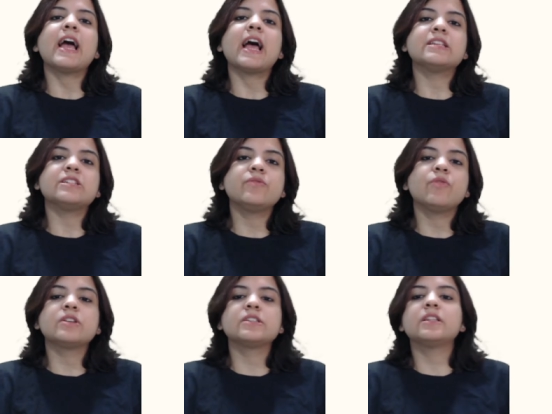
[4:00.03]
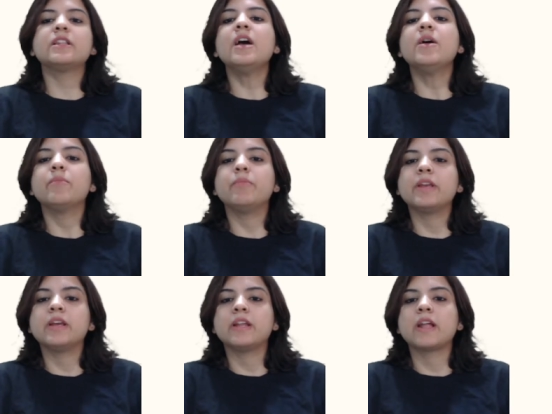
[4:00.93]
as he was in the
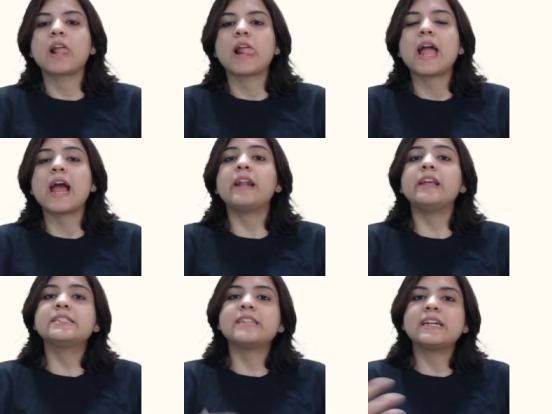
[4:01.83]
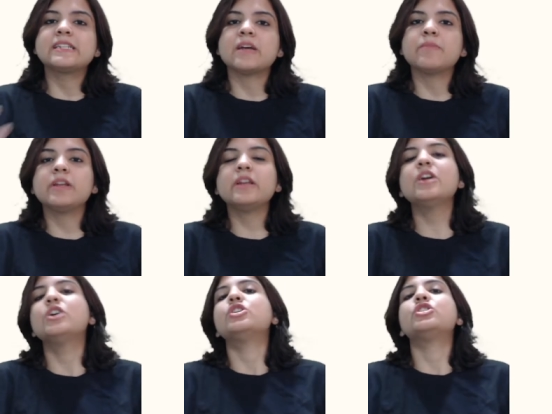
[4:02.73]
beginning, and he said something
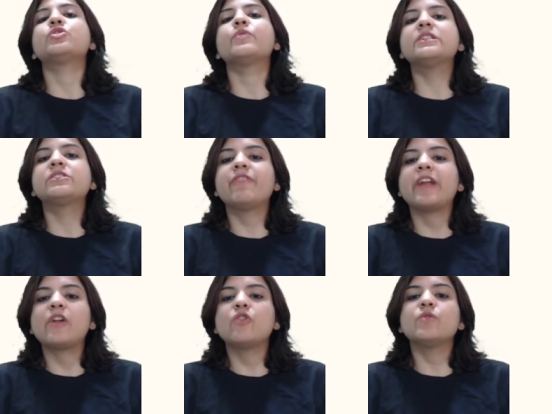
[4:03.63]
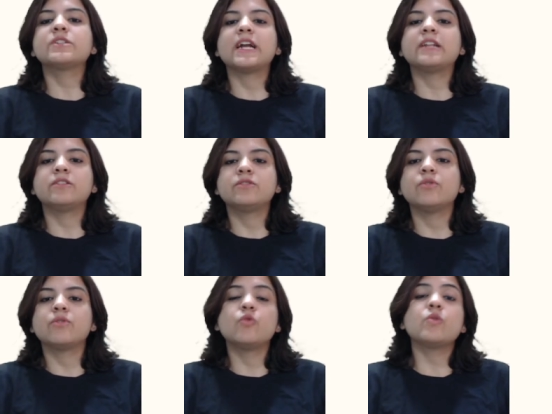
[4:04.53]
to his friend who was at the
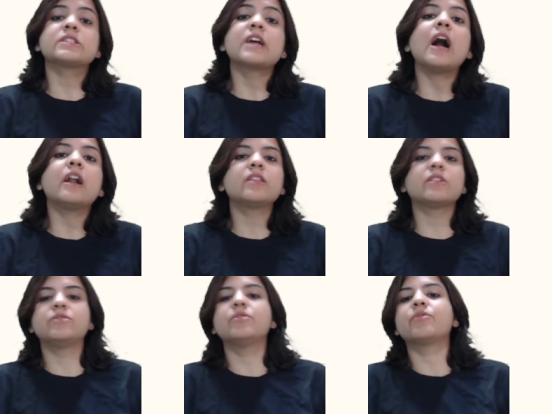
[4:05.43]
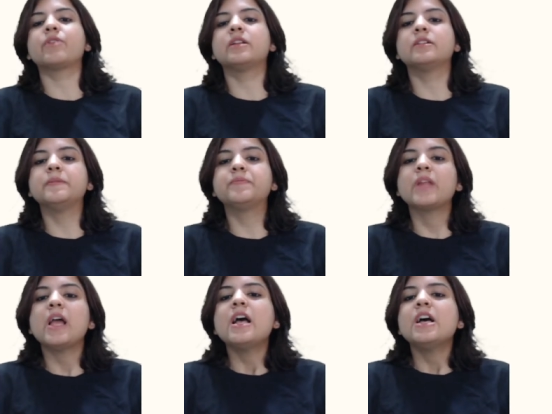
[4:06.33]
door, who was guarding the door rather.
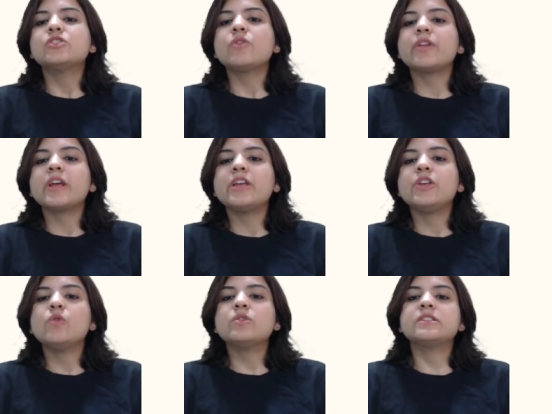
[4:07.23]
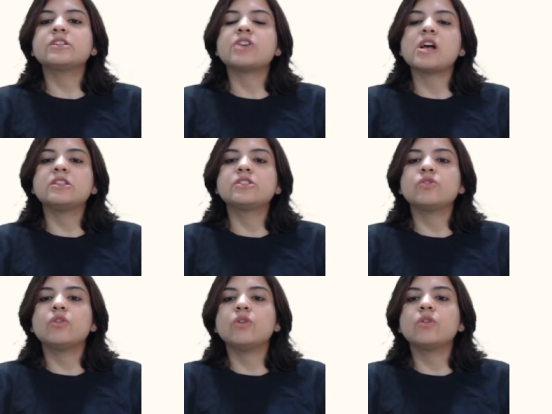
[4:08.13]
So Ray used the chance to
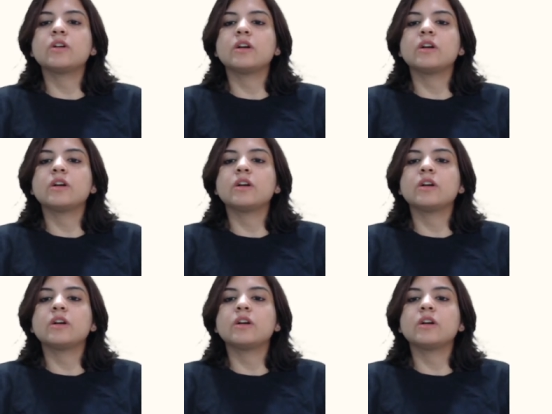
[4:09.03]
look